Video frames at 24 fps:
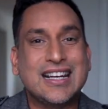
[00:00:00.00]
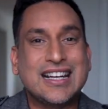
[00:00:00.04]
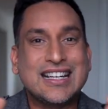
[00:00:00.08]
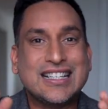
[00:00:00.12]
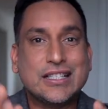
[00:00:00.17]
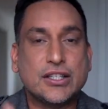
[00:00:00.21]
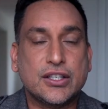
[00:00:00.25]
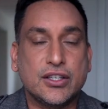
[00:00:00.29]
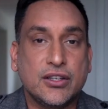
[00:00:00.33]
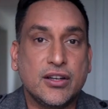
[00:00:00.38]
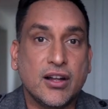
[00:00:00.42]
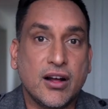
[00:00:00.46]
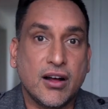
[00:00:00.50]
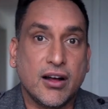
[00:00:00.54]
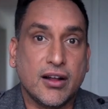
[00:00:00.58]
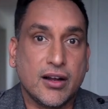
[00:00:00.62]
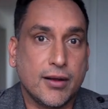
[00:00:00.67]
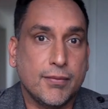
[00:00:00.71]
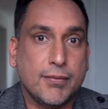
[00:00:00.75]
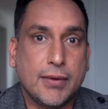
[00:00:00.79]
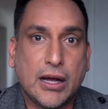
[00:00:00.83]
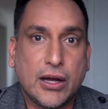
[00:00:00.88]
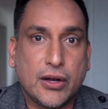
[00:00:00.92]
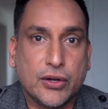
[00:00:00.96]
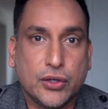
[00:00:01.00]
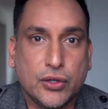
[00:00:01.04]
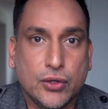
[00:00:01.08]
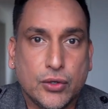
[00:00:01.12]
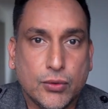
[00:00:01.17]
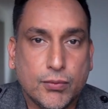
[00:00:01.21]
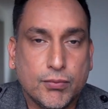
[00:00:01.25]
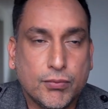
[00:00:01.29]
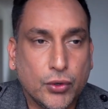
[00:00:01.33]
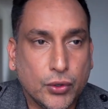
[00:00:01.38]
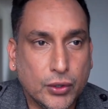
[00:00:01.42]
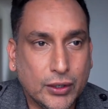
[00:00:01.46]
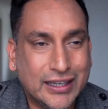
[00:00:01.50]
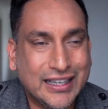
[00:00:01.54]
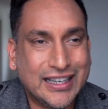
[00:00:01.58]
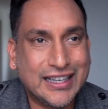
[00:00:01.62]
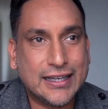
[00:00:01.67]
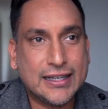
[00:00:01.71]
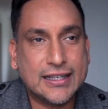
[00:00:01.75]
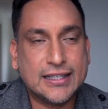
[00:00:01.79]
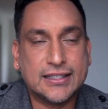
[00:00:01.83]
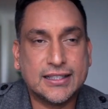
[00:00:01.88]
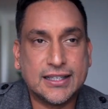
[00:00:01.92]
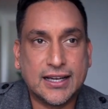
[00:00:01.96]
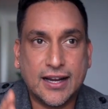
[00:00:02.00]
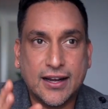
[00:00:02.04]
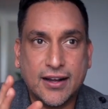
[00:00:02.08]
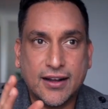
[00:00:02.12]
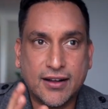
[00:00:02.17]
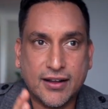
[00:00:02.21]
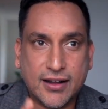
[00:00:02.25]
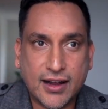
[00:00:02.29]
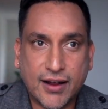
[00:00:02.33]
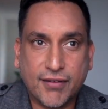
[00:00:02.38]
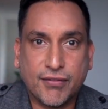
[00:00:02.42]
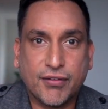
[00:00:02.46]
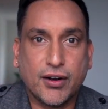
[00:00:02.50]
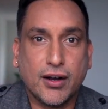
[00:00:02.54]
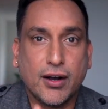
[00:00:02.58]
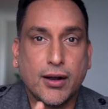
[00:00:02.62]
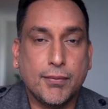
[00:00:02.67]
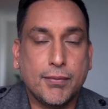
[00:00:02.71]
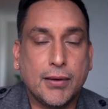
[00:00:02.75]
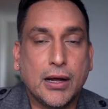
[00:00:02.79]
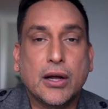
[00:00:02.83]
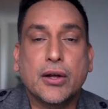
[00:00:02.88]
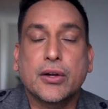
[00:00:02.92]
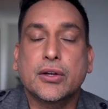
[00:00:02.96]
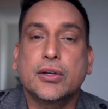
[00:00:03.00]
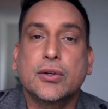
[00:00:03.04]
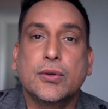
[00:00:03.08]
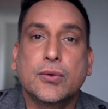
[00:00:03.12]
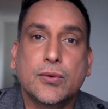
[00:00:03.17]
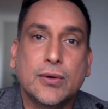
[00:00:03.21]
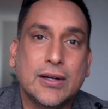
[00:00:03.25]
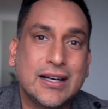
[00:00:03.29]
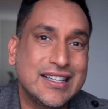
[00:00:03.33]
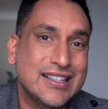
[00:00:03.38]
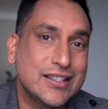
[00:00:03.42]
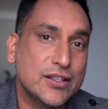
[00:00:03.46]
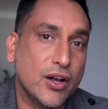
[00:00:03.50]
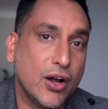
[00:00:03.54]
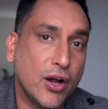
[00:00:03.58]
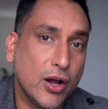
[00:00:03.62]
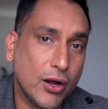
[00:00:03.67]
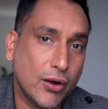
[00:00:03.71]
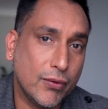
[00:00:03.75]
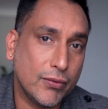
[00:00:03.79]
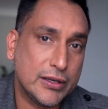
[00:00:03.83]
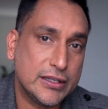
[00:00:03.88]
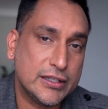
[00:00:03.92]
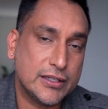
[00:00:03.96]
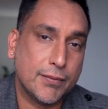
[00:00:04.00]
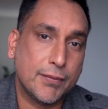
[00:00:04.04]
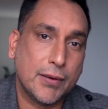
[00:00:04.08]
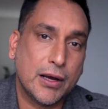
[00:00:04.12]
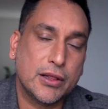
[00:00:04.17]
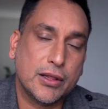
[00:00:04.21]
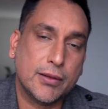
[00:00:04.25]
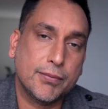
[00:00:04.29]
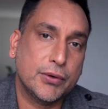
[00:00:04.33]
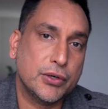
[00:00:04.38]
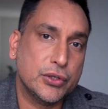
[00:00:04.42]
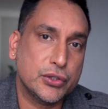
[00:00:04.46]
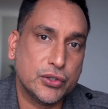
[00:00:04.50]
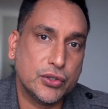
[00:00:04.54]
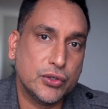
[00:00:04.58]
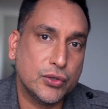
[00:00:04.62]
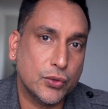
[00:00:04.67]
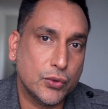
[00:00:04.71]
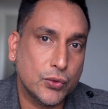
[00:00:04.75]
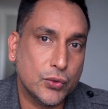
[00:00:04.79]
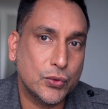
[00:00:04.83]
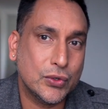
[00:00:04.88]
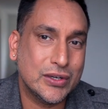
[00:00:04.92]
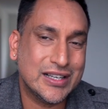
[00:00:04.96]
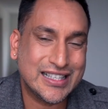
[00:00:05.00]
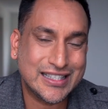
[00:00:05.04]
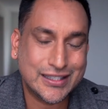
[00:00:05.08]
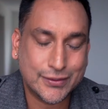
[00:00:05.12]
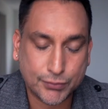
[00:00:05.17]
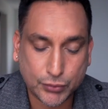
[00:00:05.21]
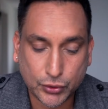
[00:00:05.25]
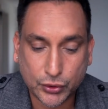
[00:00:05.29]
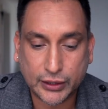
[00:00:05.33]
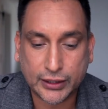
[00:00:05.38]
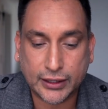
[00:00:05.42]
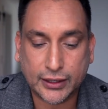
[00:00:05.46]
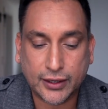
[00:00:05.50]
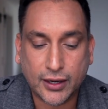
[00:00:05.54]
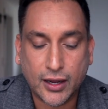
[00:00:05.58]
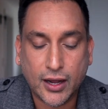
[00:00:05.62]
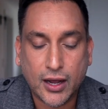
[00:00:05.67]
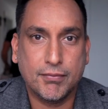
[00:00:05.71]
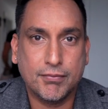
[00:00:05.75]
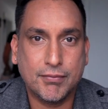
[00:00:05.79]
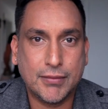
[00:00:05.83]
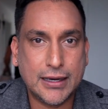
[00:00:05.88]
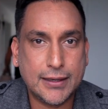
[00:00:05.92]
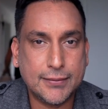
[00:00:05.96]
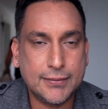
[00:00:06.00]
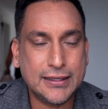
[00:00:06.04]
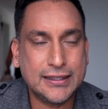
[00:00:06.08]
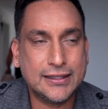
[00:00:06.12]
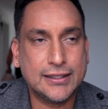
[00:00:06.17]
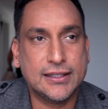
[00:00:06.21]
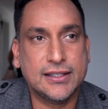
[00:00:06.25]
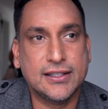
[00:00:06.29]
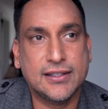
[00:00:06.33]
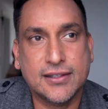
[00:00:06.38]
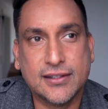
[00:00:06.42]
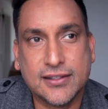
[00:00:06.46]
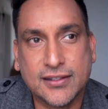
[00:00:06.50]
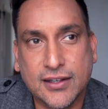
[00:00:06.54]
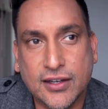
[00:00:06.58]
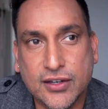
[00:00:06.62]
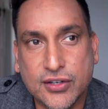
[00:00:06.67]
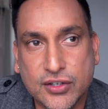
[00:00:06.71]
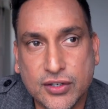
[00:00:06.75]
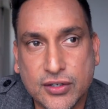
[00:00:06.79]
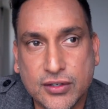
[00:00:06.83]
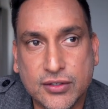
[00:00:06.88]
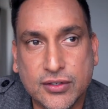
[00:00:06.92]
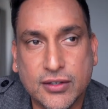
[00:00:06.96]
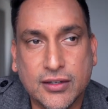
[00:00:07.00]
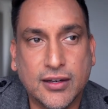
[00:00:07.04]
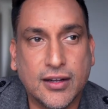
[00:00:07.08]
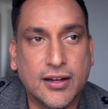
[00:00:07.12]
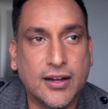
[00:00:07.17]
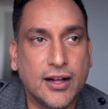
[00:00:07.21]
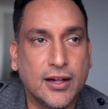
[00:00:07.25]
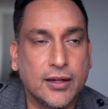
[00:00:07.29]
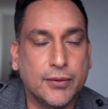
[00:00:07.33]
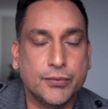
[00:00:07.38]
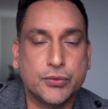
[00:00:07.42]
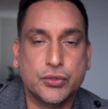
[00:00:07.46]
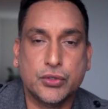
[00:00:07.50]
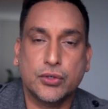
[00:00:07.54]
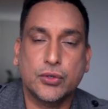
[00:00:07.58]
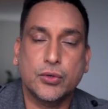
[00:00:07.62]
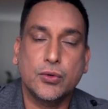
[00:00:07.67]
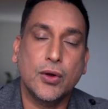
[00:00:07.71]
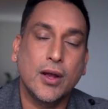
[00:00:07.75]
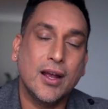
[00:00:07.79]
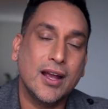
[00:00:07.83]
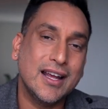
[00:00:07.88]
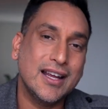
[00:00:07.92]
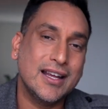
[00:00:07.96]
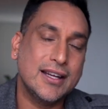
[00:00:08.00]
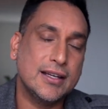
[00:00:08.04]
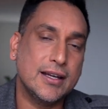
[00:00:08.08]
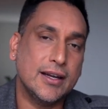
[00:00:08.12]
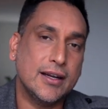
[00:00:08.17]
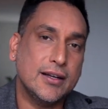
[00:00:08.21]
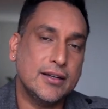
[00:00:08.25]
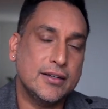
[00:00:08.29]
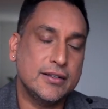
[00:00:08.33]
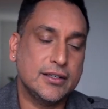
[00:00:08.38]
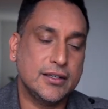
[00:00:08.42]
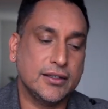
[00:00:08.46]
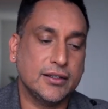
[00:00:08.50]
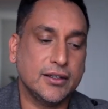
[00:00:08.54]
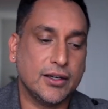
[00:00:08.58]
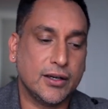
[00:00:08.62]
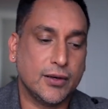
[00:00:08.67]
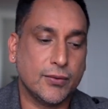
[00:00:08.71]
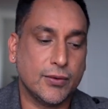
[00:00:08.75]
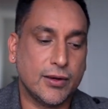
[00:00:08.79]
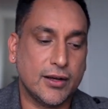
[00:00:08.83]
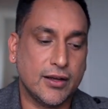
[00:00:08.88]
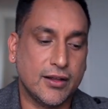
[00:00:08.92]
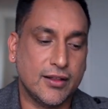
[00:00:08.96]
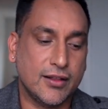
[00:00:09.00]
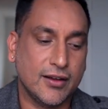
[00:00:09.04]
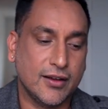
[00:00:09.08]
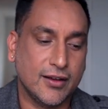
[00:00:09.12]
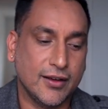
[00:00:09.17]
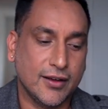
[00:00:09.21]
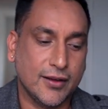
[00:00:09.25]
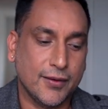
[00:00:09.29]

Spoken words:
it's not about you. Bullying is never about you. It's always about the person who is bullying. Maybe this discussion today helps you in dealing with